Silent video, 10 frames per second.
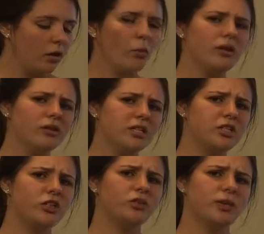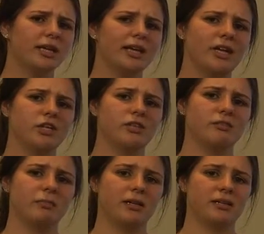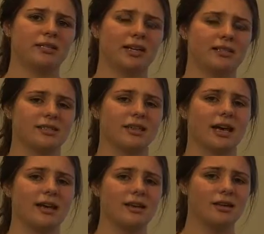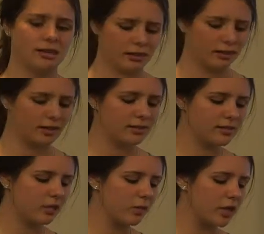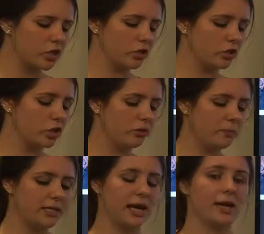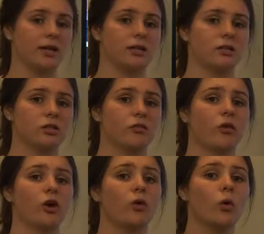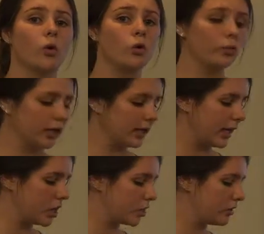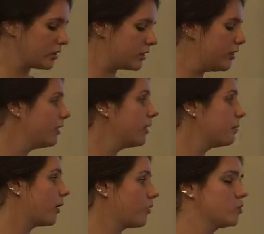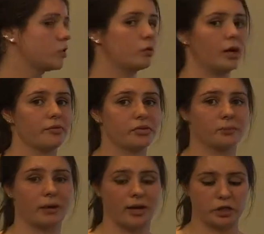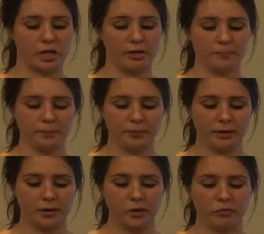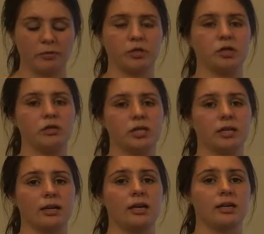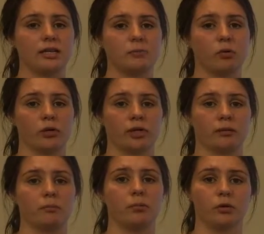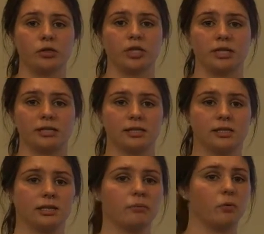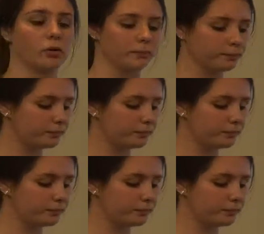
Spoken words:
While only 2 regulations have been discussed today, consideration should be taken to follow all regulations imposed throughout the supply chain for producing and exporting blue cheese to Singapore.